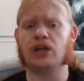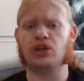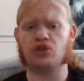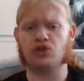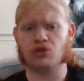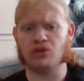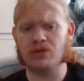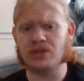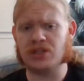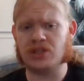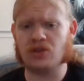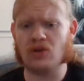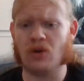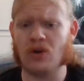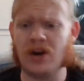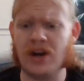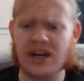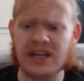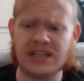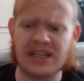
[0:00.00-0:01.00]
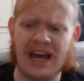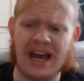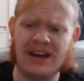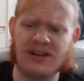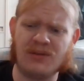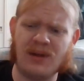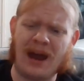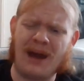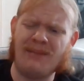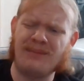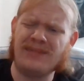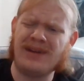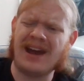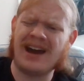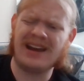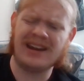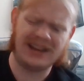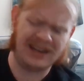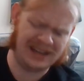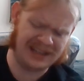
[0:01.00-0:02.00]
True Stories, I'm
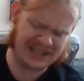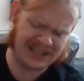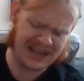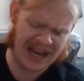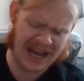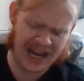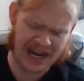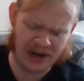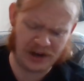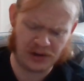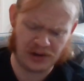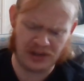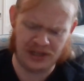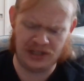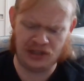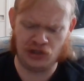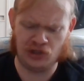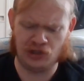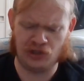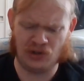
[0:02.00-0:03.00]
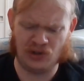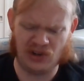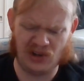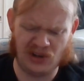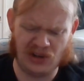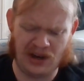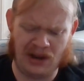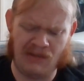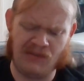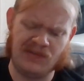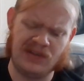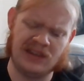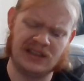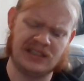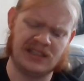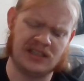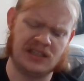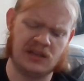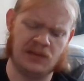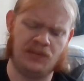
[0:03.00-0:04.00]
not entirely sure if
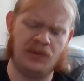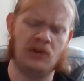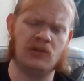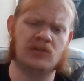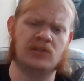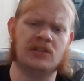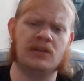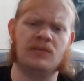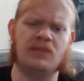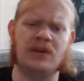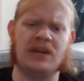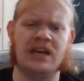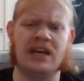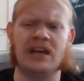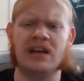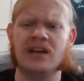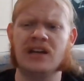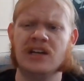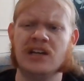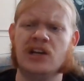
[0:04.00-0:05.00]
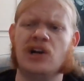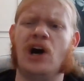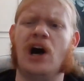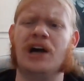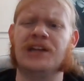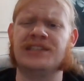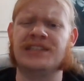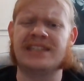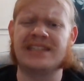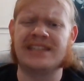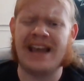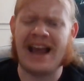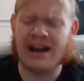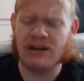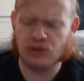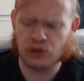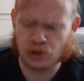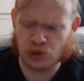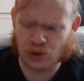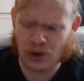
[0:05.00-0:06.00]
this is supposed to be a
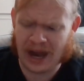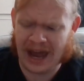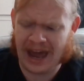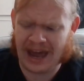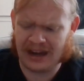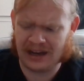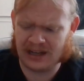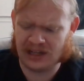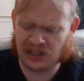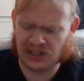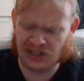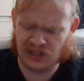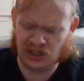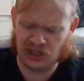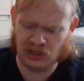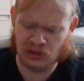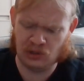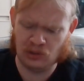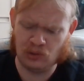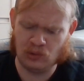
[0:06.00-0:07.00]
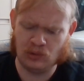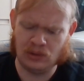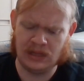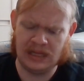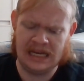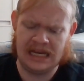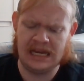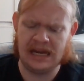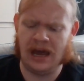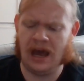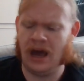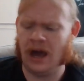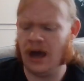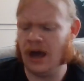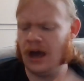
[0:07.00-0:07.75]
soundtrack to the